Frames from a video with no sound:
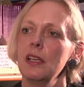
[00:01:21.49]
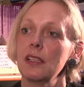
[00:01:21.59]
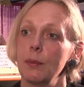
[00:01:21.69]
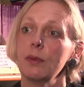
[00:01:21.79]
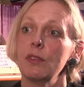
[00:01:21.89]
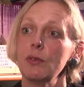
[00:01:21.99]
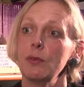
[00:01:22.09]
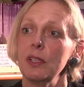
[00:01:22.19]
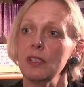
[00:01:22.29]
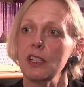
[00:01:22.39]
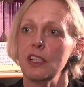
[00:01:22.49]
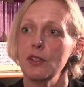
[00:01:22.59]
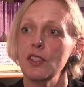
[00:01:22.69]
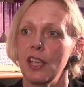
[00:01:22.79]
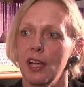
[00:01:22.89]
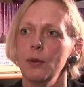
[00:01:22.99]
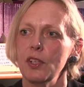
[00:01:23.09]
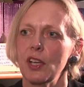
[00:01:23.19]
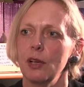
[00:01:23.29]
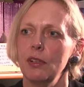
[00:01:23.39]
something which we've been doing at UCL,
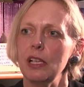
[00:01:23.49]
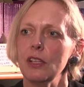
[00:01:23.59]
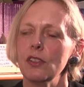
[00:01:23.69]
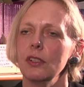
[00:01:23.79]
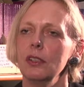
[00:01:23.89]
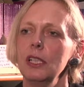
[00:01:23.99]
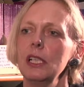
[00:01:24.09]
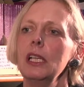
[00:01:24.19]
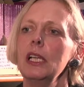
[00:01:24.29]
which I really enjoy.